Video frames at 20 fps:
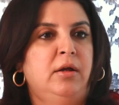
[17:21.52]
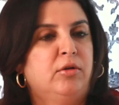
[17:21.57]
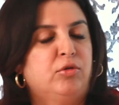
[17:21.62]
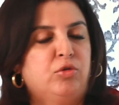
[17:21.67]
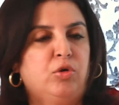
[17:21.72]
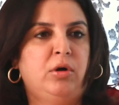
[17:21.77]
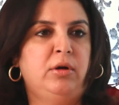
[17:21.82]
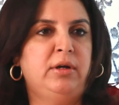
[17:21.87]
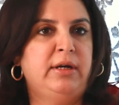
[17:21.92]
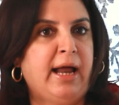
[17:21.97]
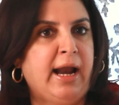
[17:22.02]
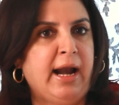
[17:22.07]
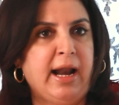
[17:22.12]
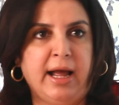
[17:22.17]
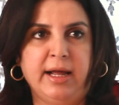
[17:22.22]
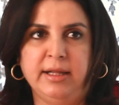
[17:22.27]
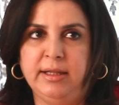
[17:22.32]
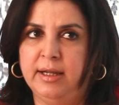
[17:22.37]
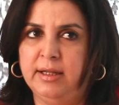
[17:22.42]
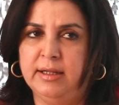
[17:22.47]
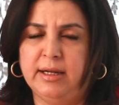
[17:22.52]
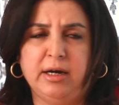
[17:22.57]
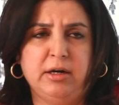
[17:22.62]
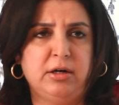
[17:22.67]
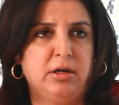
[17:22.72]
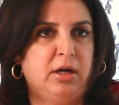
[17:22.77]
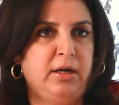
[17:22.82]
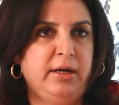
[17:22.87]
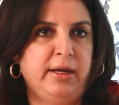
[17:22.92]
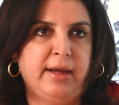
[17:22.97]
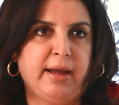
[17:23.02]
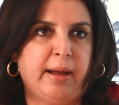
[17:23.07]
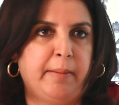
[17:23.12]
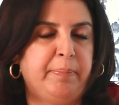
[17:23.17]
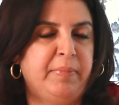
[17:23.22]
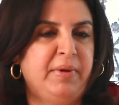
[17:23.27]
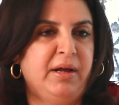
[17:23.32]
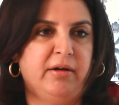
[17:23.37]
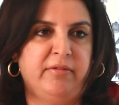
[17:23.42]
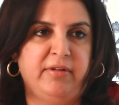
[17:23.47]
So I think that really
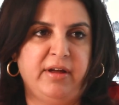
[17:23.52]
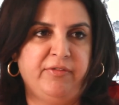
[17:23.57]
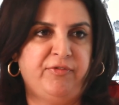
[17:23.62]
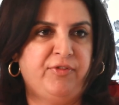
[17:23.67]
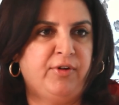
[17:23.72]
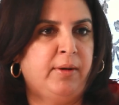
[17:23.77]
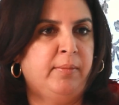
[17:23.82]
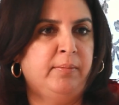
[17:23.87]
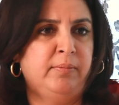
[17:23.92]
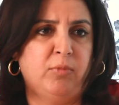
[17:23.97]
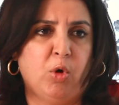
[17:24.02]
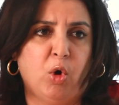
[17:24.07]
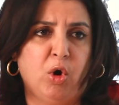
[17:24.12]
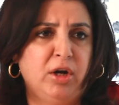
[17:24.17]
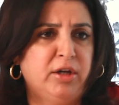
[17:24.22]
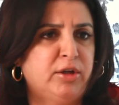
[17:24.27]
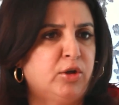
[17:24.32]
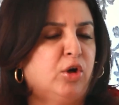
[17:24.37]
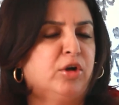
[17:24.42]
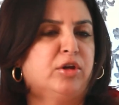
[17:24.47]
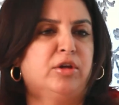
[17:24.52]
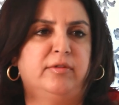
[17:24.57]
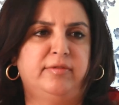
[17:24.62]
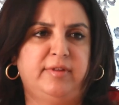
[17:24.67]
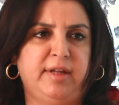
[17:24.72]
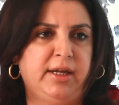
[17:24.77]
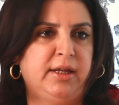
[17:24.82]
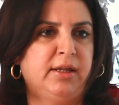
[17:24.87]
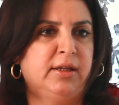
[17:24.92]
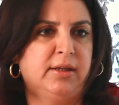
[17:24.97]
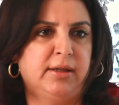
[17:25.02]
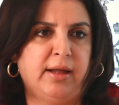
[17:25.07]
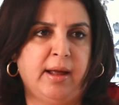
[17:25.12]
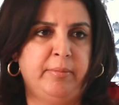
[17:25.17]
kept me away from all sorts of things.